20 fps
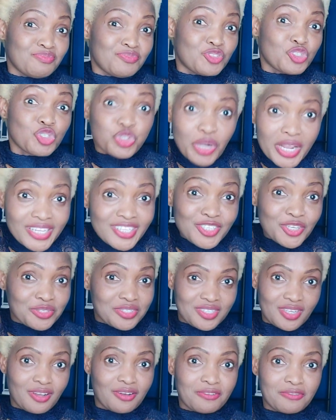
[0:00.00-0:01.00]
train
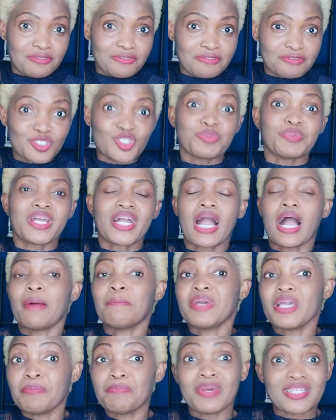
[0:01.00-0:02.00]
yourself to become
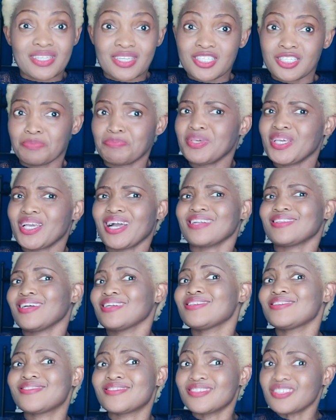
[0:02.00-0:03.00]
a better speaker.
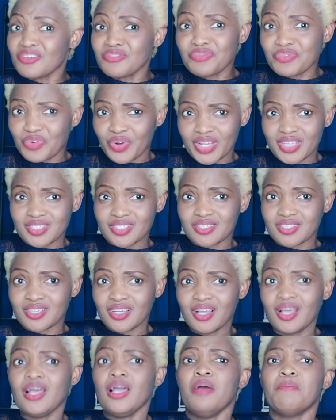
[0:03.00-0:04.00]
That is different.
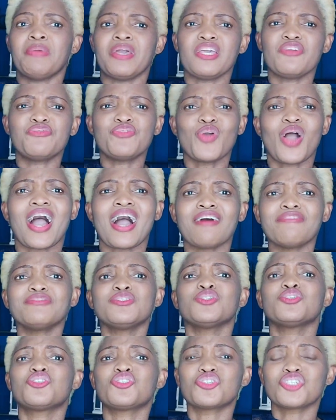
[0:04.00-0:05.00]
But if you have
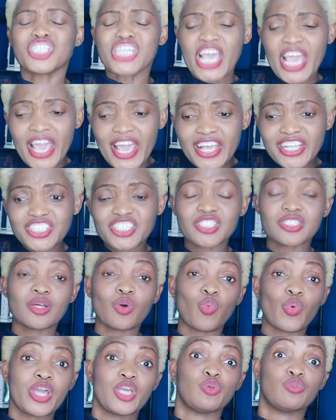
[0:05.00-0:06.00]
to change the
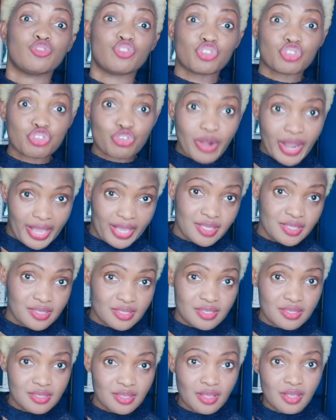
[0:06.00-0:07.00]
way you
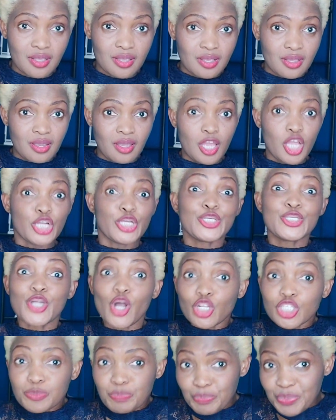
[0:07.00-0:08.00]
dress,
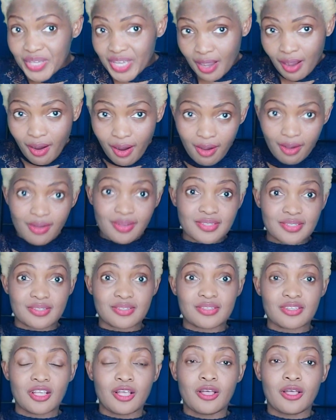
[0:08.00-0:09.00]
not because